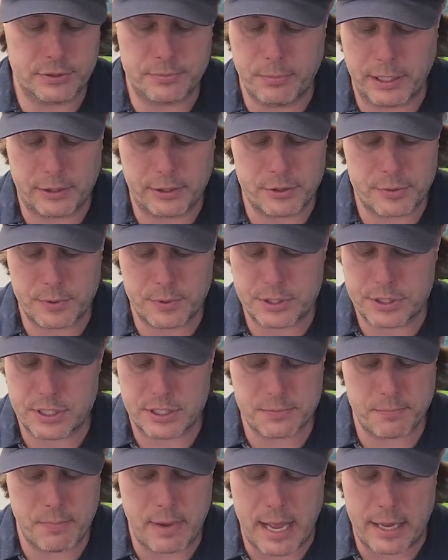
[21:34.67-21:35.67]
Micro switch
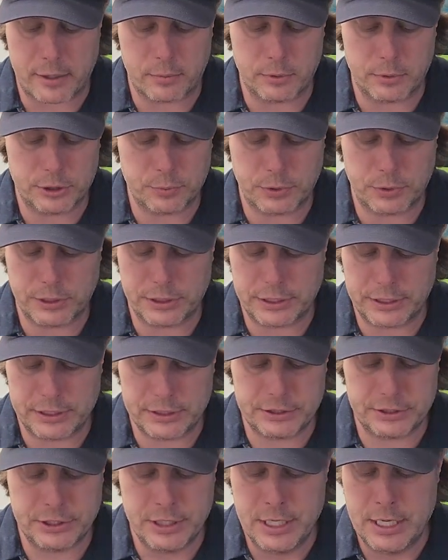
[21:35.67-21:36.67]
doesn't matter which one it is.